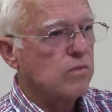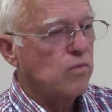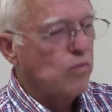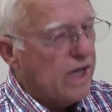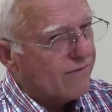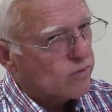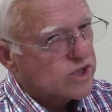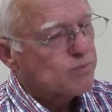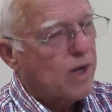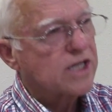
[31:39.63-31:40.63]
We have a
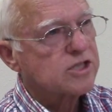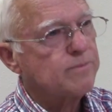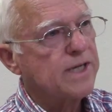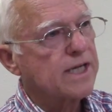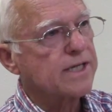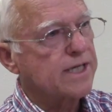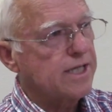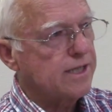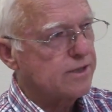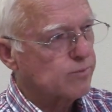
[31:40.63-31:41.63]

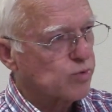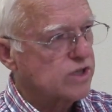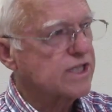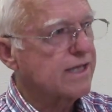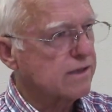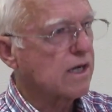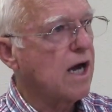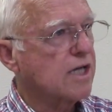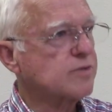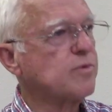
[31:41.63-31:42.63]
responsibility to present the
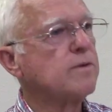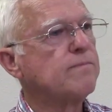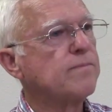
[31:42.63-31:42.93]
gospel,